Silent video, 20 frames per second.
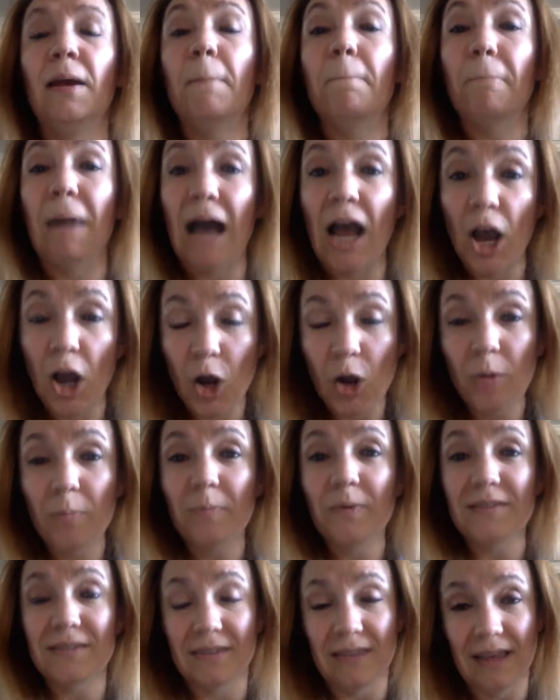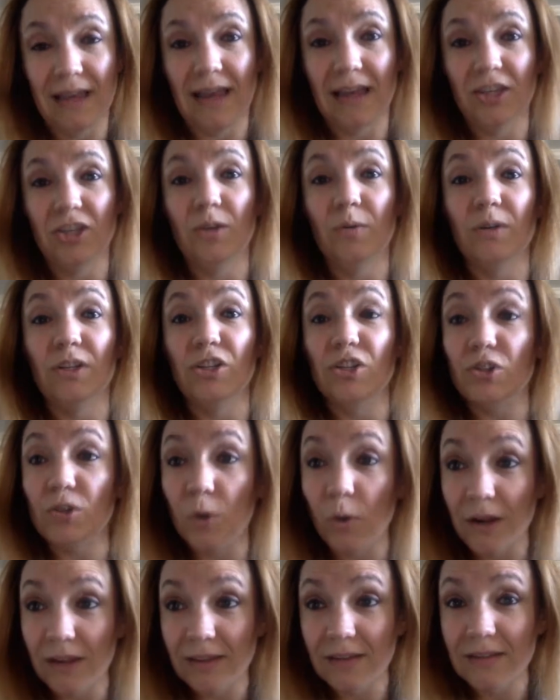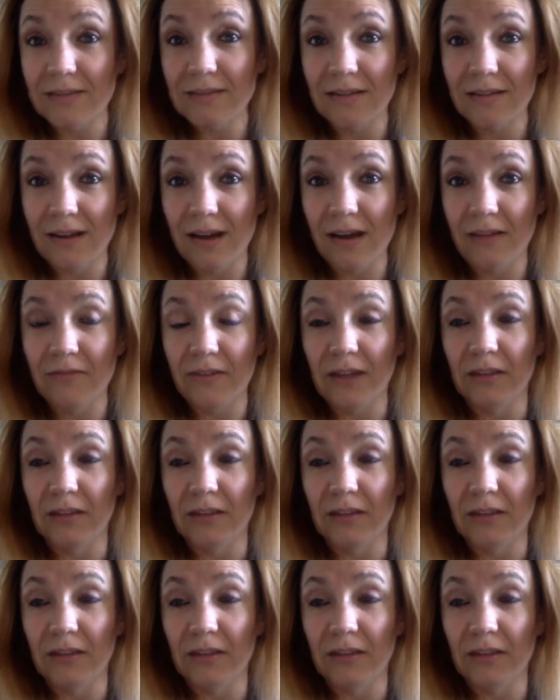My hope is that you enjoy this enough